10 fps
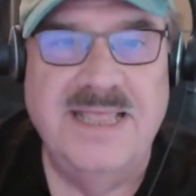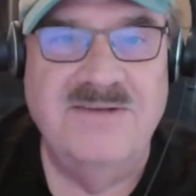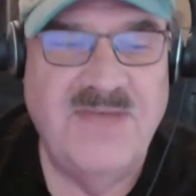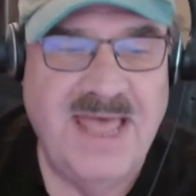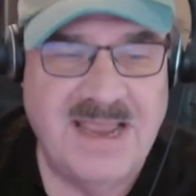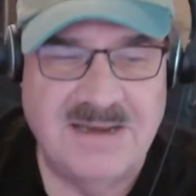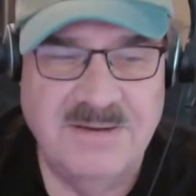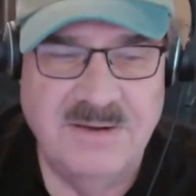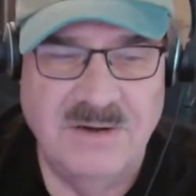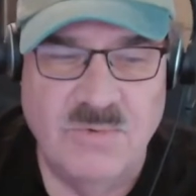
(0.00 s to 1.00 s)
In fact,
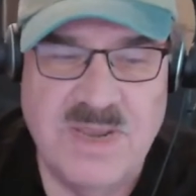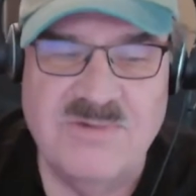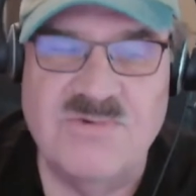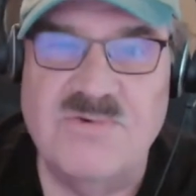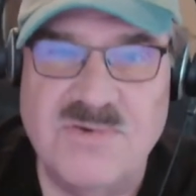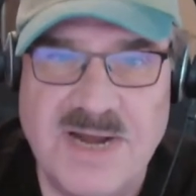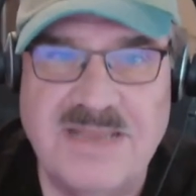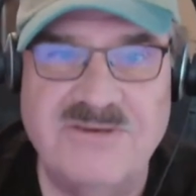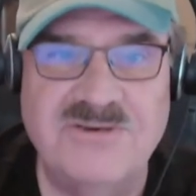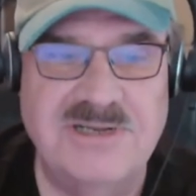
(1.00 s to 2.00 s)
we
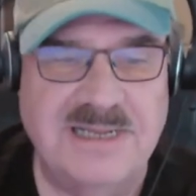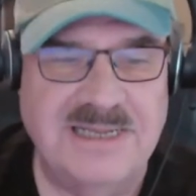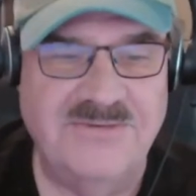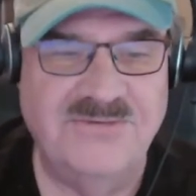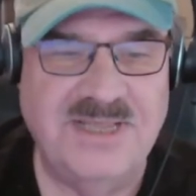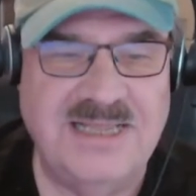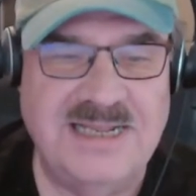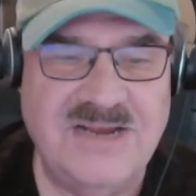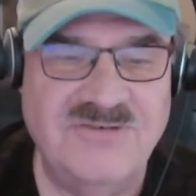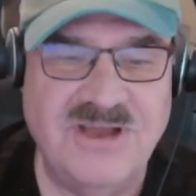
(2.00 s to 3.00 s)
regularly see
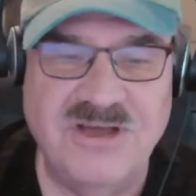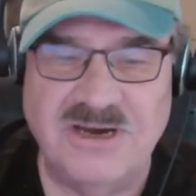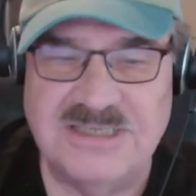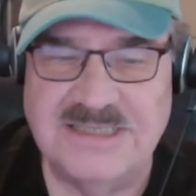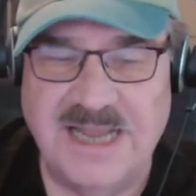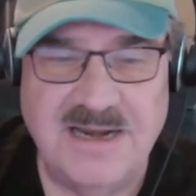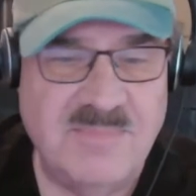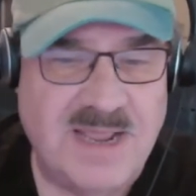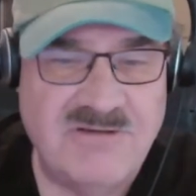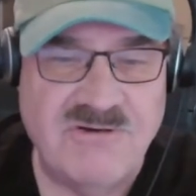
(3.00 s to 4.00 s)
electric cars
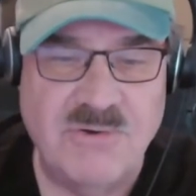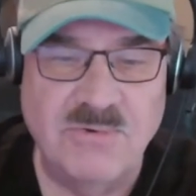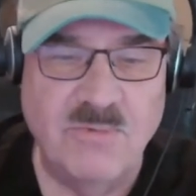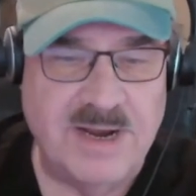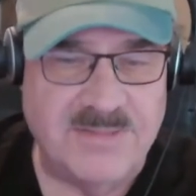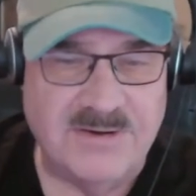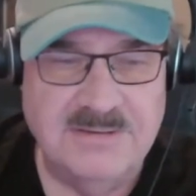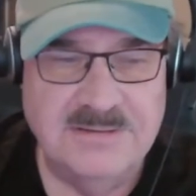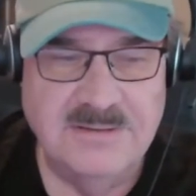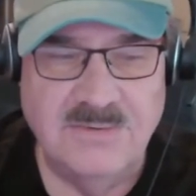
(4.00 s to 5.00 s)
stranded by cold
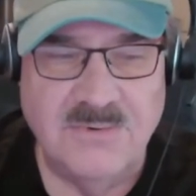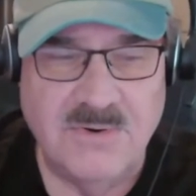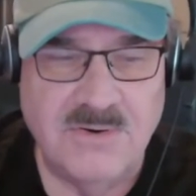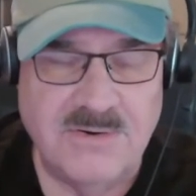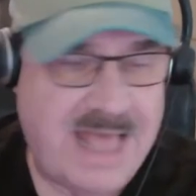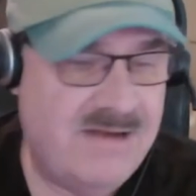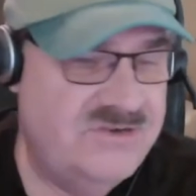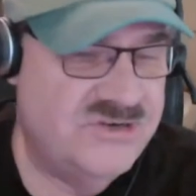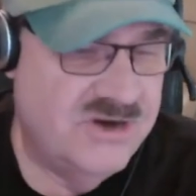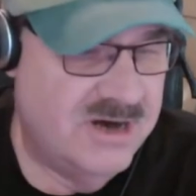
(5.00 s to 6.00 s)
weather or out of
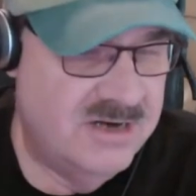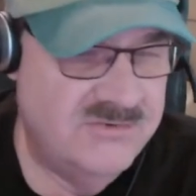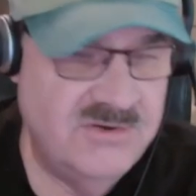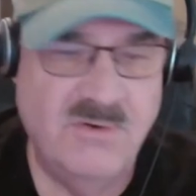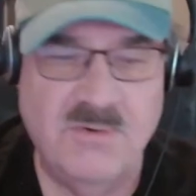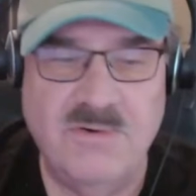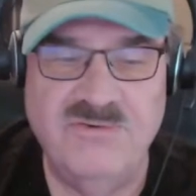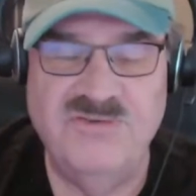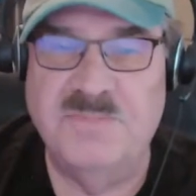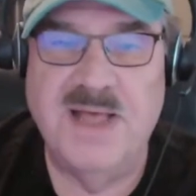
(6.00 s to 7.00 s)
charge
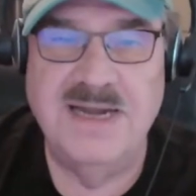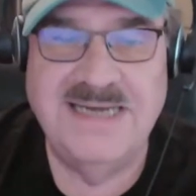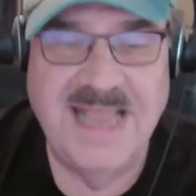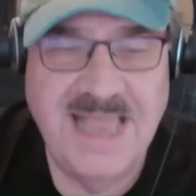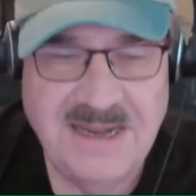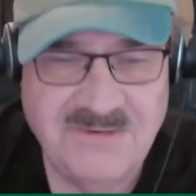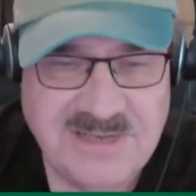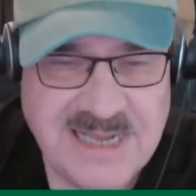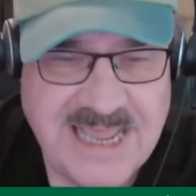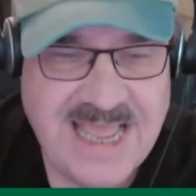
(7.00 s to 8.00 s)
or
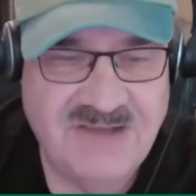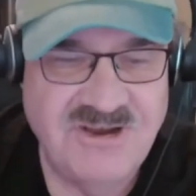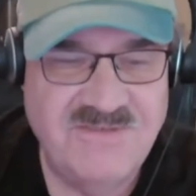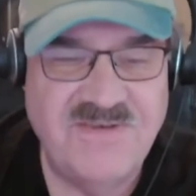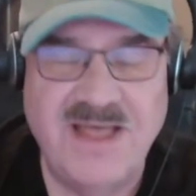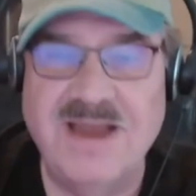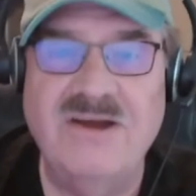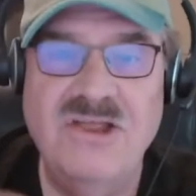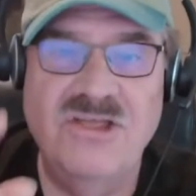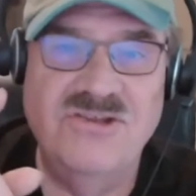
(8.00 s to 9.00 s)
spontaneously catching
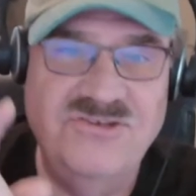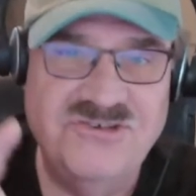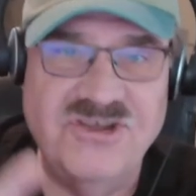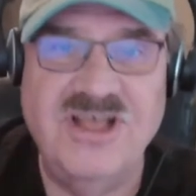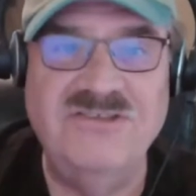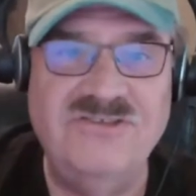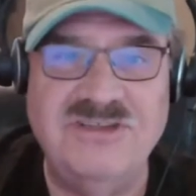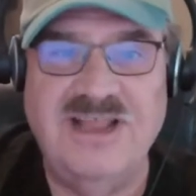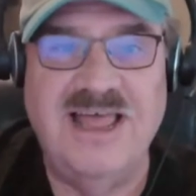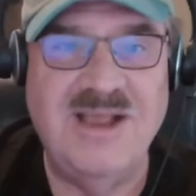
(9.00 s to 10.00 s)
fire, just
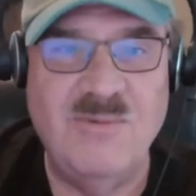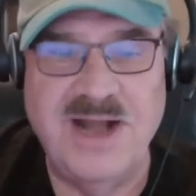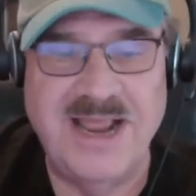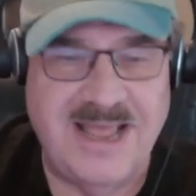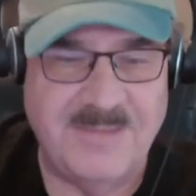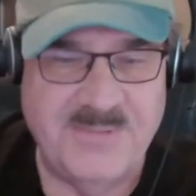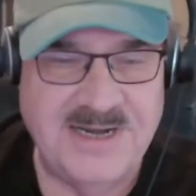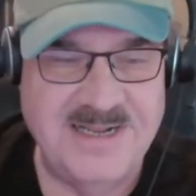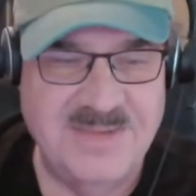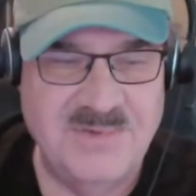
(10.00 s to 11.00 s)
like what
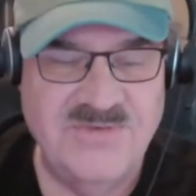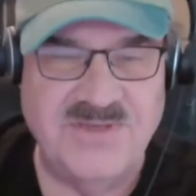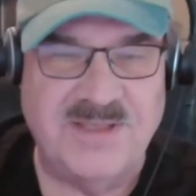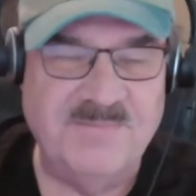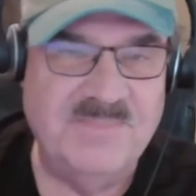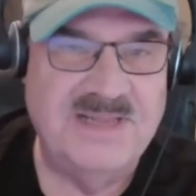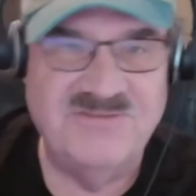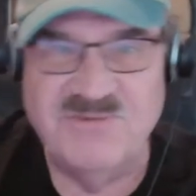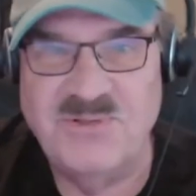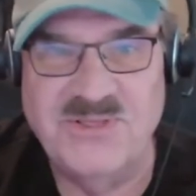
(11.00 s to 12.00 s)
happened in the movie.
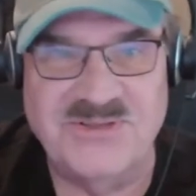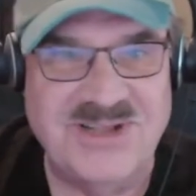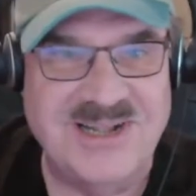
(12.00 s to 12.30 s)
Let's roll this